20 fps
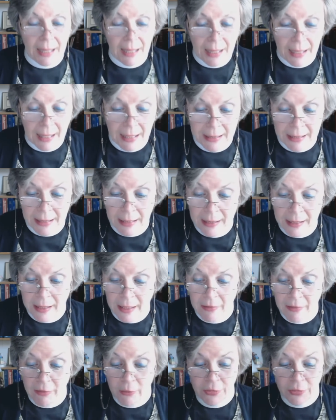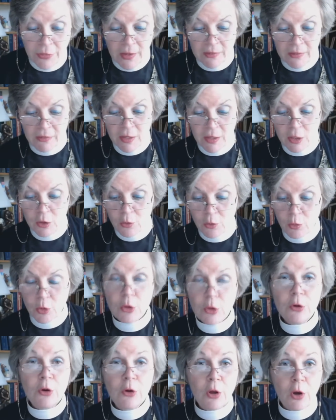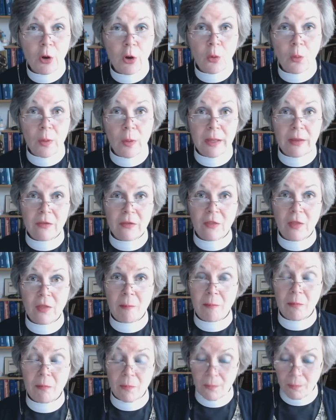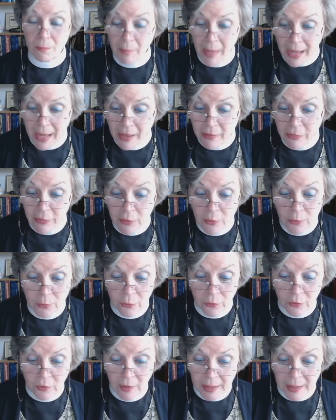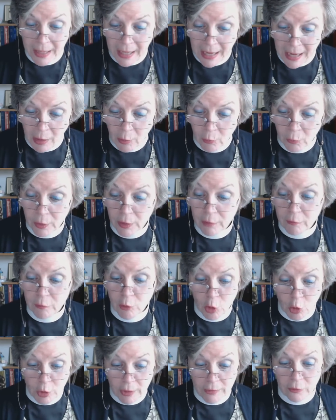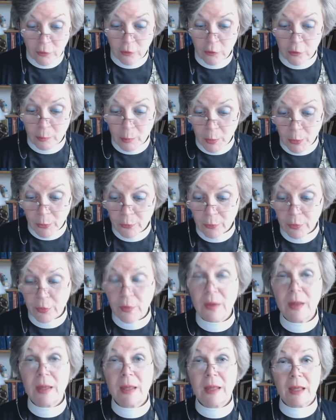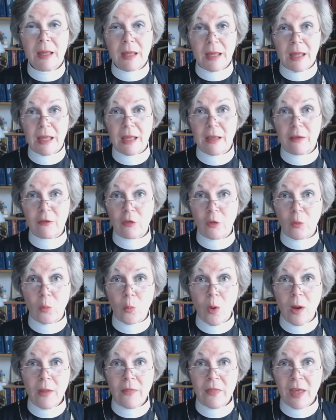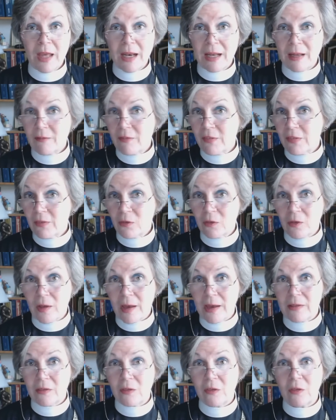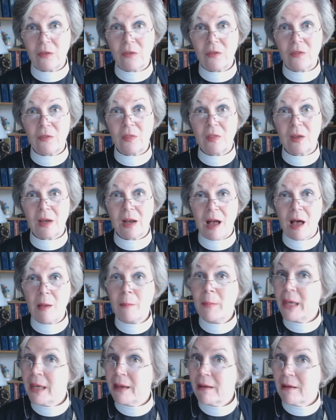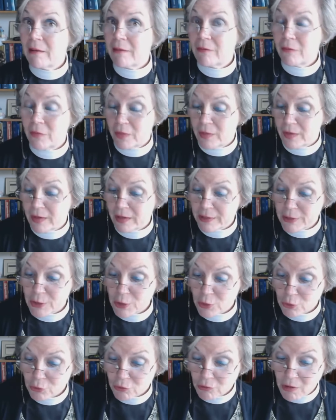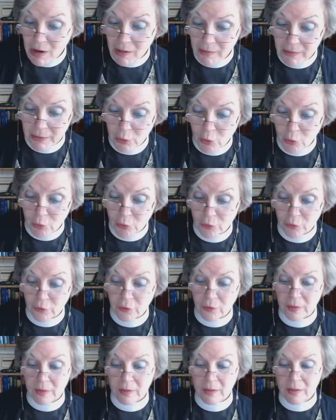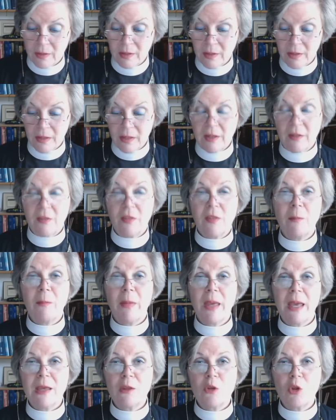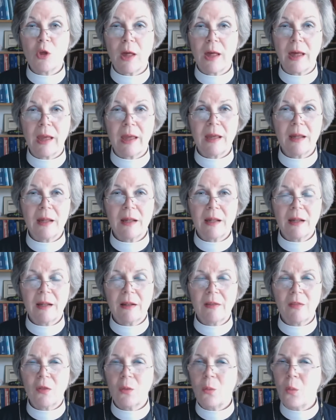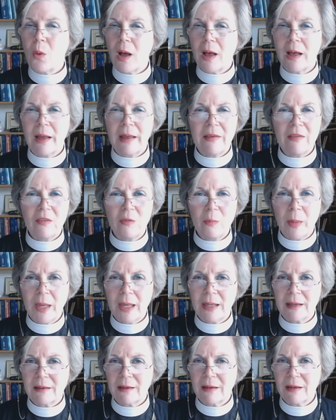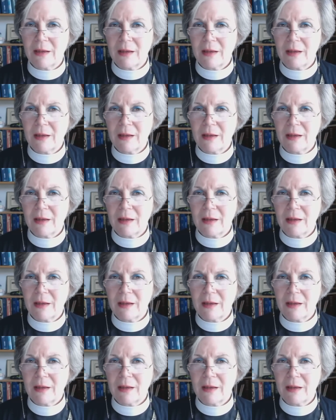And another thing that you should know is that Matthew's account of Jesus' birth is the one that emphasizes the coming of the astrologers, the Magi, the wise men,